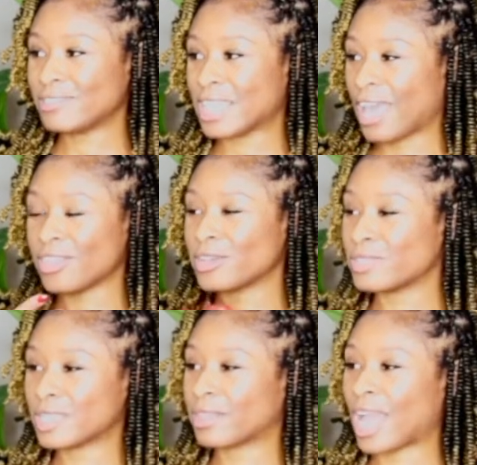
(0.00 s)
was like, I thought it
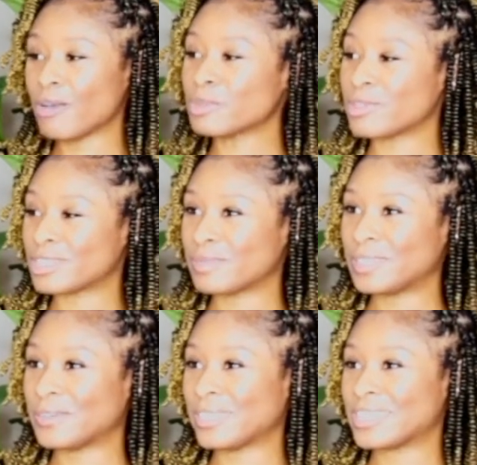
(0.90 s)
was something I was supposed to be
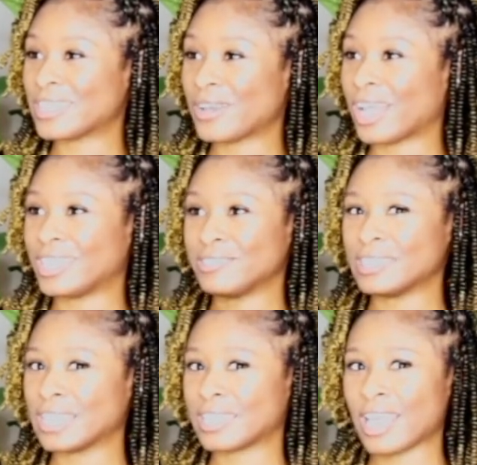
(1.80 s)
doing. So she was
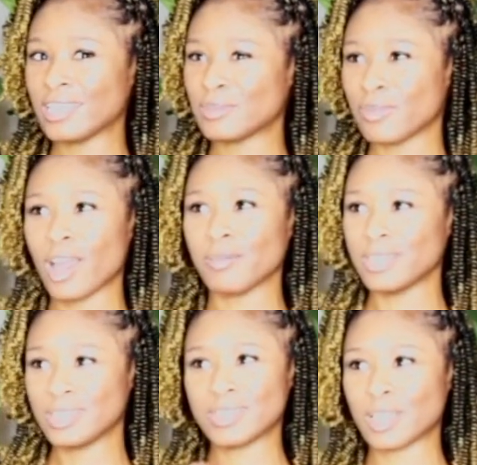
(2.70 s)
like, that's
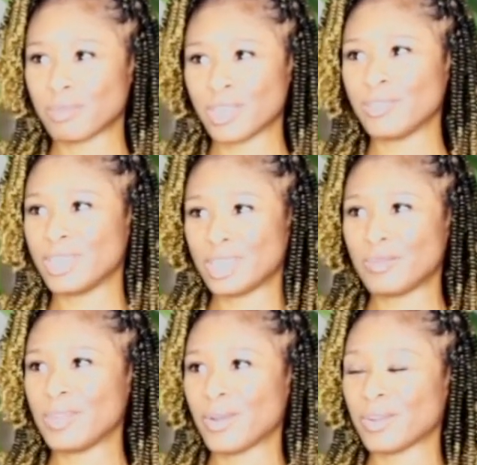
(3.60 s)
probably something you need to
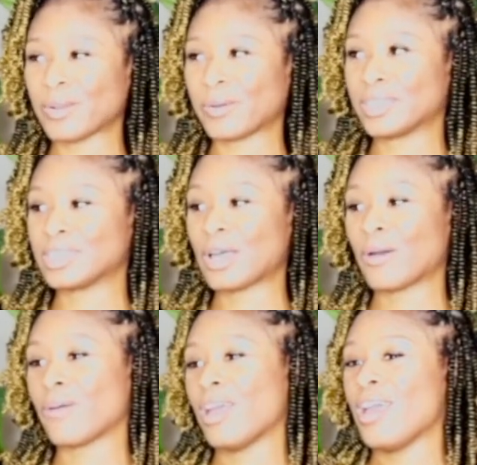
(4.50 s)
be working on.
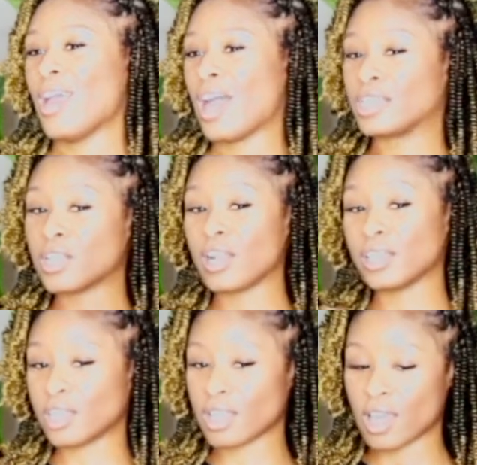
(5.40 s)
So I
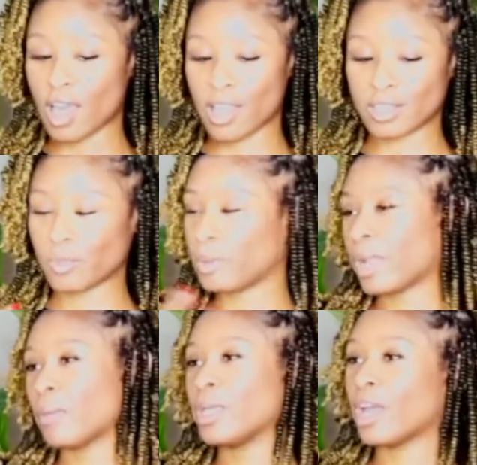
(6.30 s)
started the
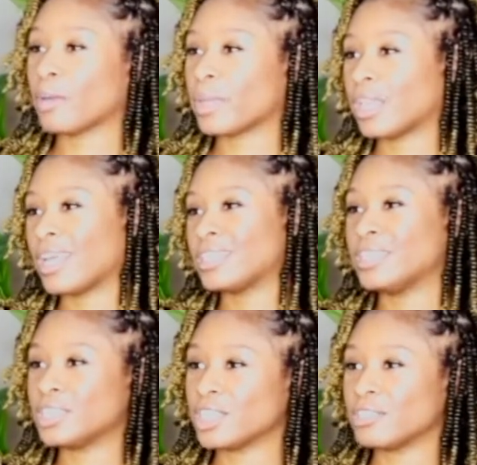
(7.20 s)
Women on Becoming like
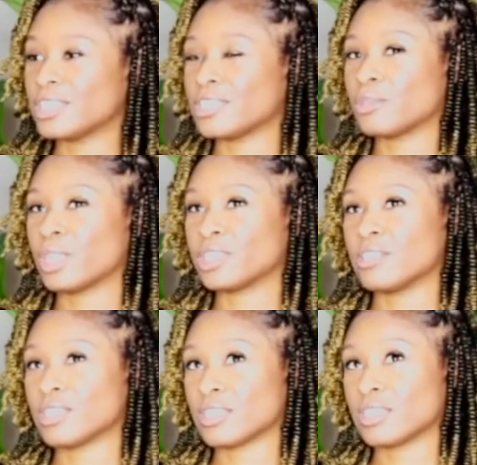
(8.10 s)
T-shirts and
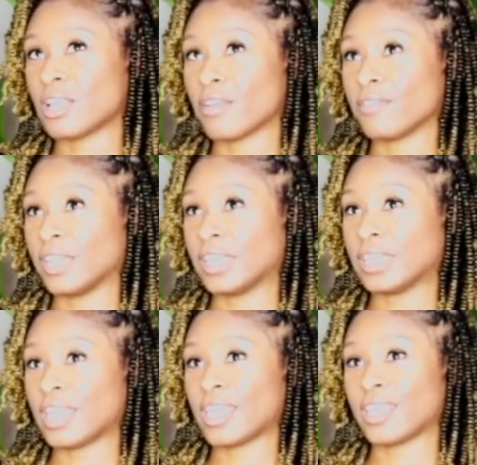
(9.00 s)
sweatshirts and stuff. And
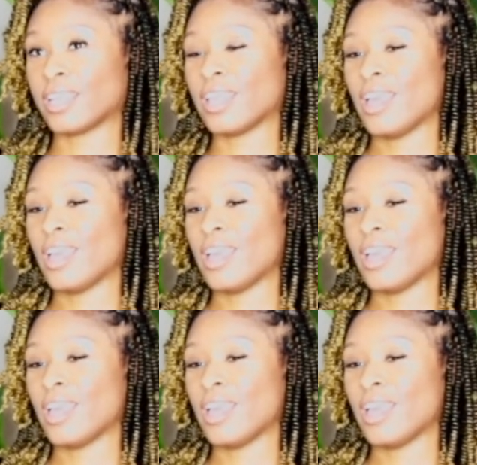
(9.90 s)
then